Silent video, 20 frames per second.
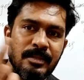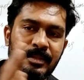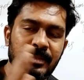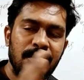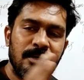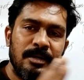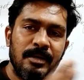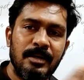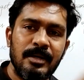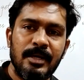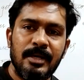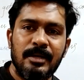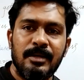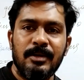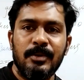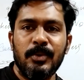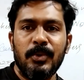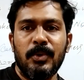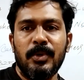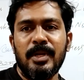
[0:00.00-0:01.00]
the
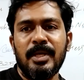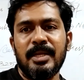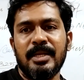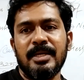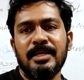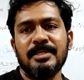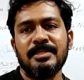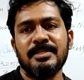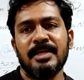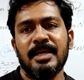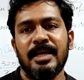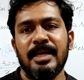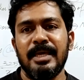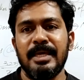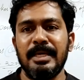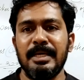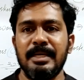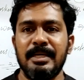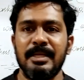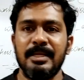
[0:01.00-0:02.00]
owner is
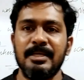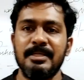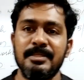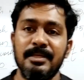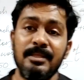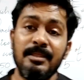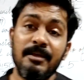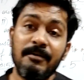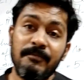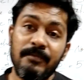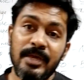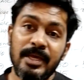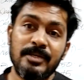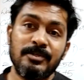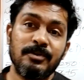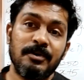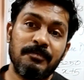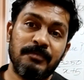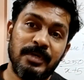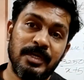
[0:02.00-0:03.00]
increasing the wage
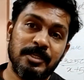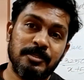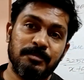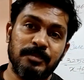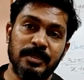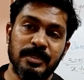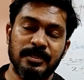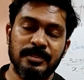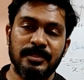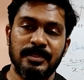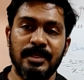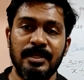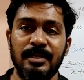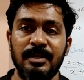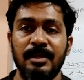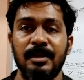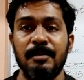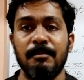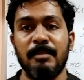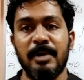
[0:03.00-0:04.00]
of each
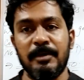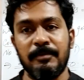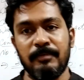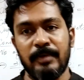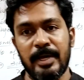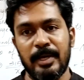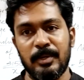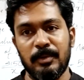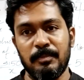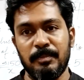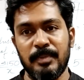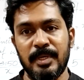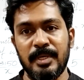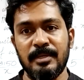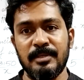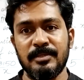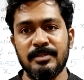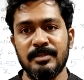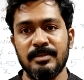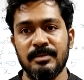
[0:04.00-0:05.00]
person by 5
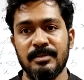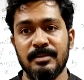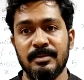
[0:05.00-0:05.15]
rupees,